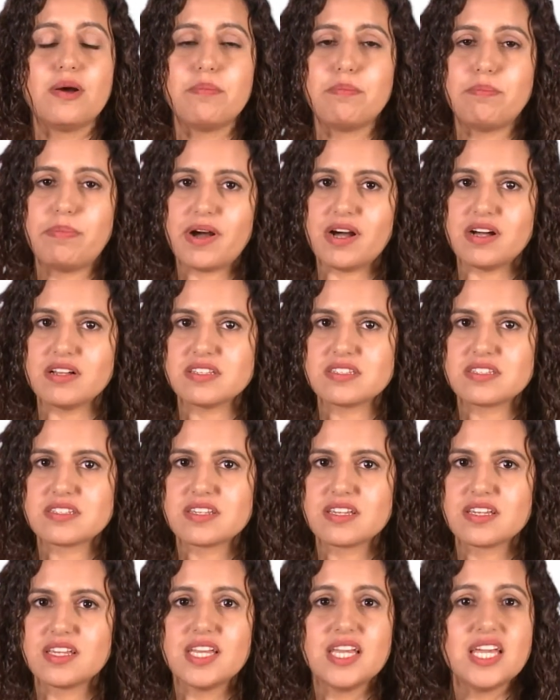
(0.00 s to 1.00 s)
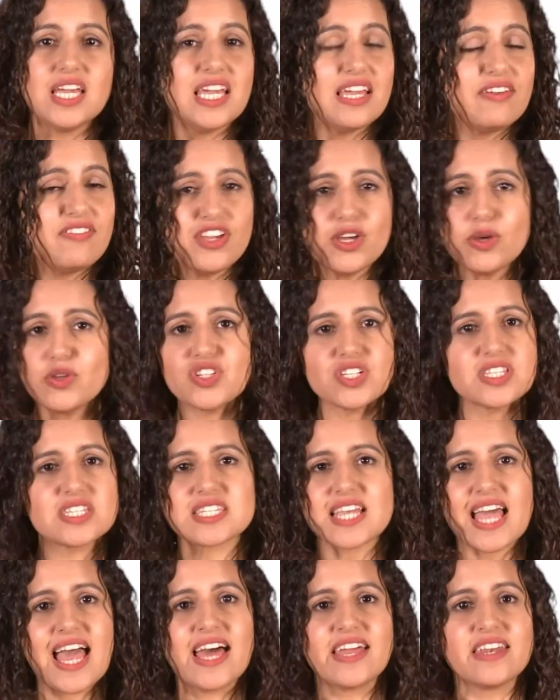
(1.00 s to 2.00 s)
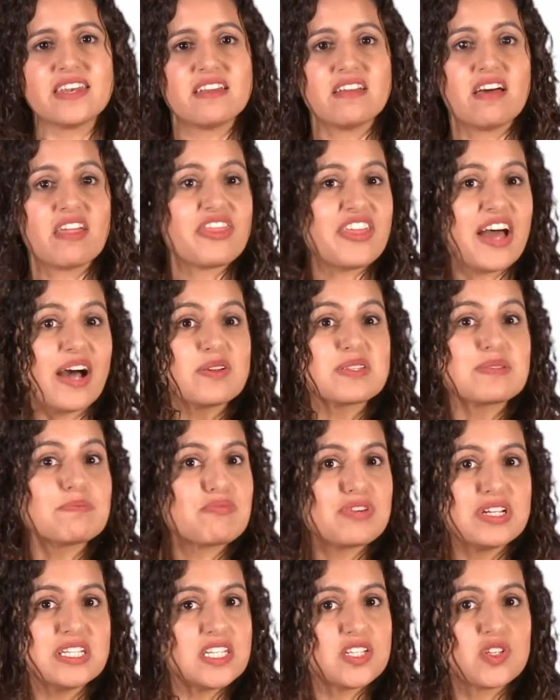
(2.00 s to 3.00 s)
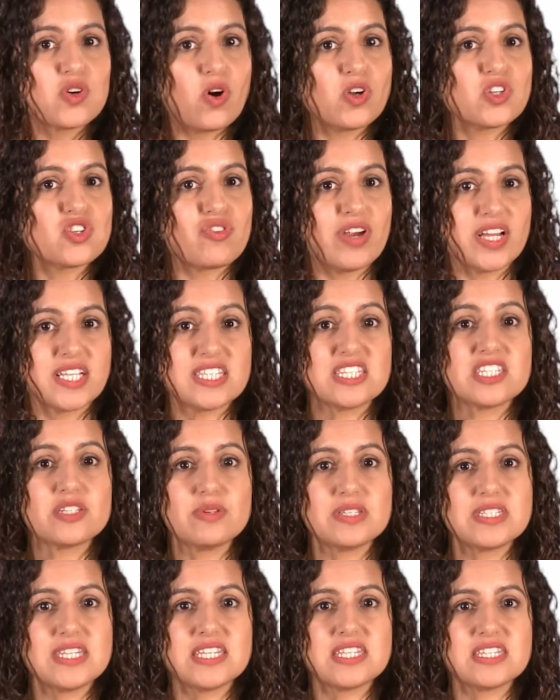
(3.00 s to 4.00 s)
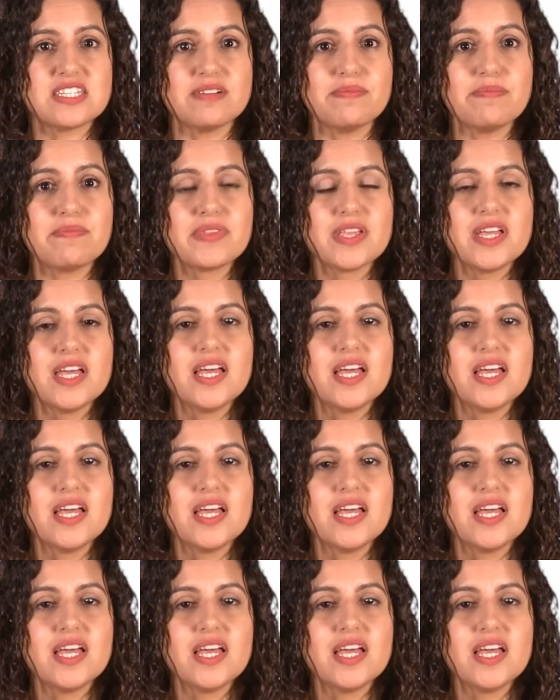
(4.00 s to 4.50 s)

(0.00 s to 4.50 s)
But if you just scan 1,000 printed contracts into a system,